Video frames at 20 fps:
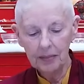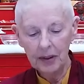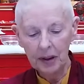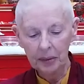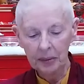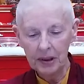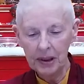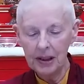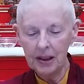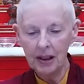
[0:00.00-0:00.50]
that
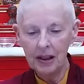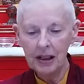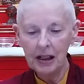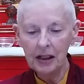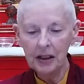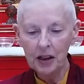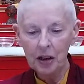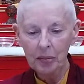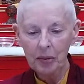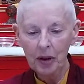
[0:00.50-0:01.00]
we're studying
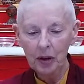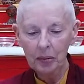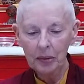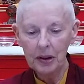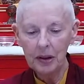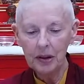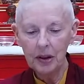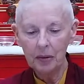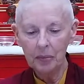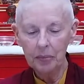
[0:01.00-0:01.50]
at the
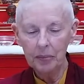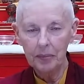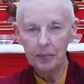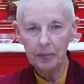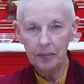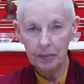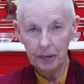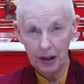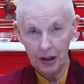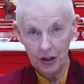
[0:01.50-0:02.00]
moment on
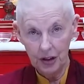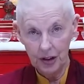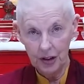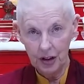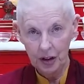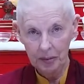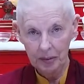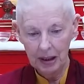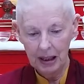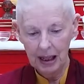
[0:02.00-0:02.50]
precious
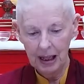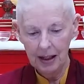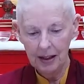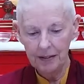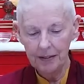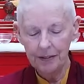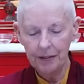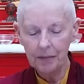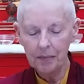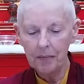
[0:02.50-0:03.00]
human
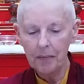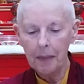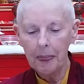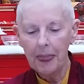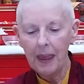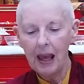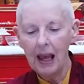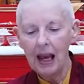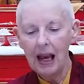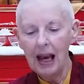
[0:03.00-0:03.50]
life.
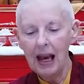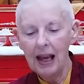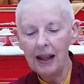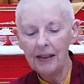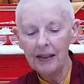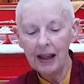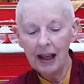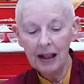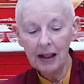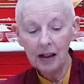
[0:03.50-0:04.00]

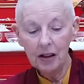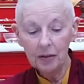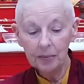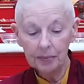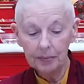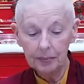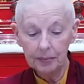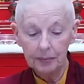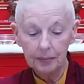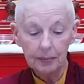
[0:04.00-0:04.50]
And then
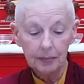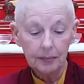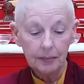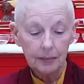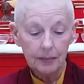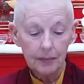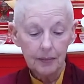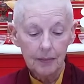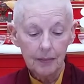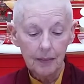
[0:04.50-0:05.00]

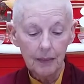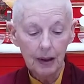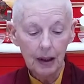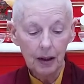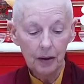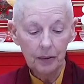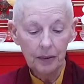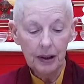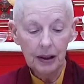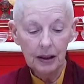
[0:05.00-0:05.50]

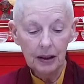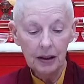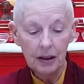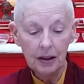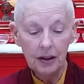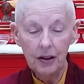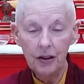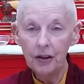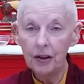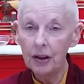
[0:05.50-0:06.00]
you
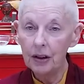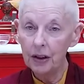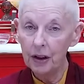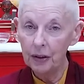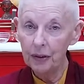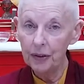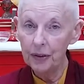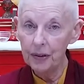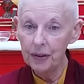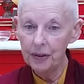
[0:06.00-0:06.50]
can
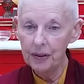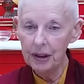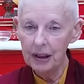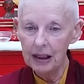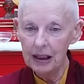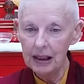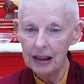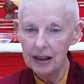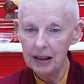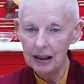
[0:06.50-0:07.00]
go through
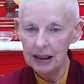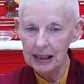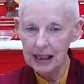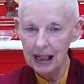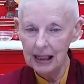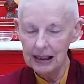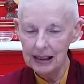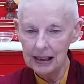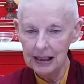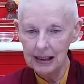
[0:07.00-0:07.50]
the
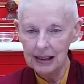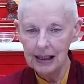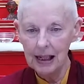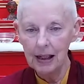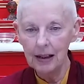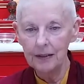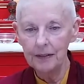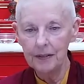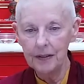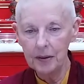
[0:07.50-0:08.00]
text
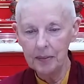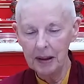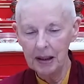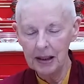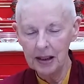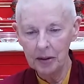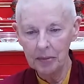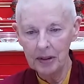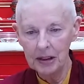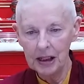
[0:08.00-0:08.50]
itself, spend
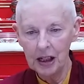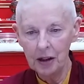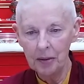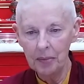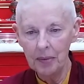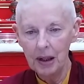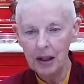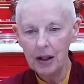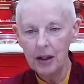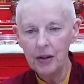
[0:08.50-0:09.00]
some
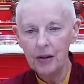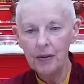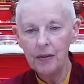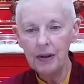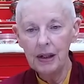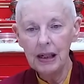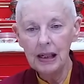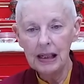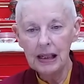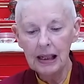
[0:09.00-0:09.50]
time
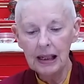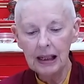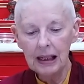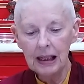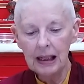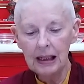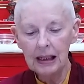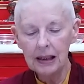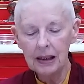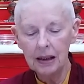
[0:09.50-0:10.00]
reading
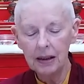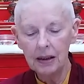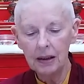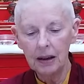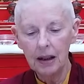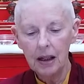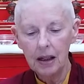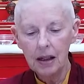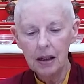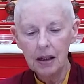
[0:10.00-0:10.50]
it and,